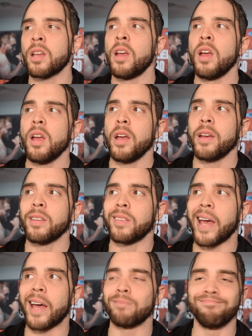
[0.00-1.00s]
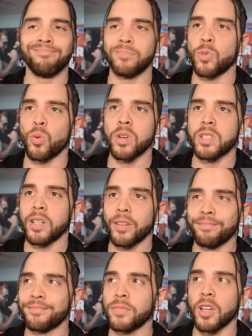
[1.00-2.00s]
That wasn't
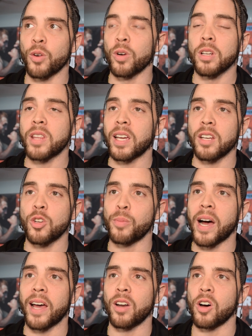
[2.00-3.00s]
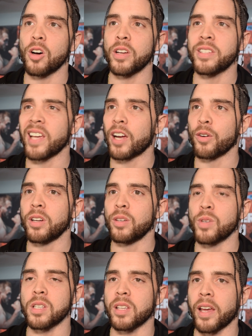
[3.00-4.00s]
a real thing in Dubai at all. Integrity
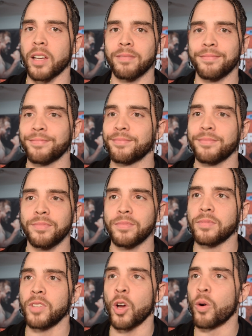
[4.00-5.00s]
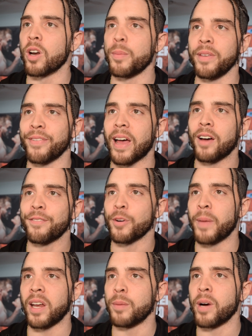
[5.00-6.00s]
was like nowhere to be found
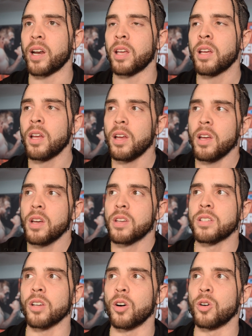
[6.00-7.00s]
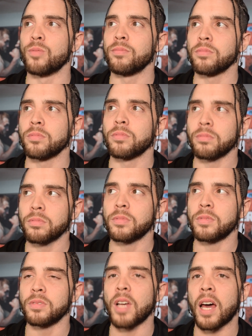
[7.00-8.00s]
from anybody. So
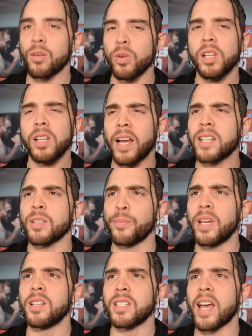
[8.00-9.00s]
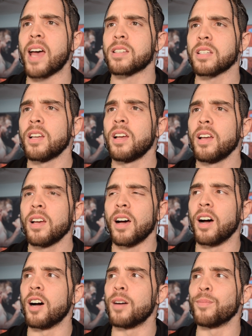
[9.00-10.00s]
I'd really like to beat his ass.
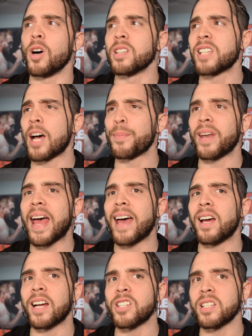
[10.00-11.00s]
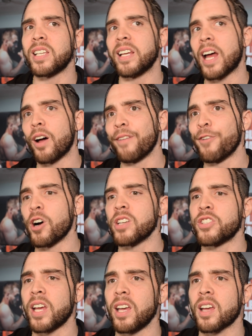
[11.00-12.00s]
On top of that, I just seen how he
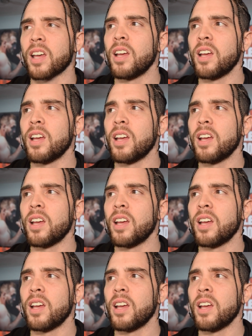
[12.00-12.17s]
fought Jake.